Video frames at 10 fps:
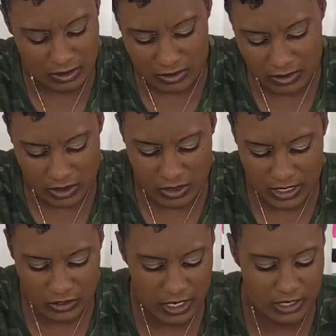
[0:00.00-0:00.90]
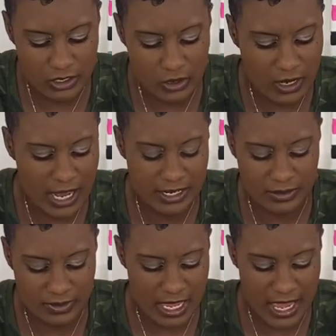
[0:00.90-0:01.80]
So I try to go light on
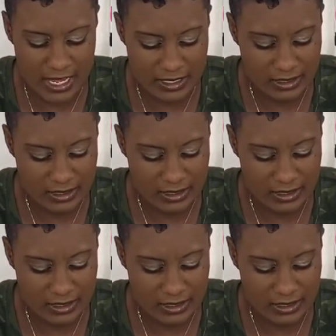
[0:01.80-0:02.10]
that.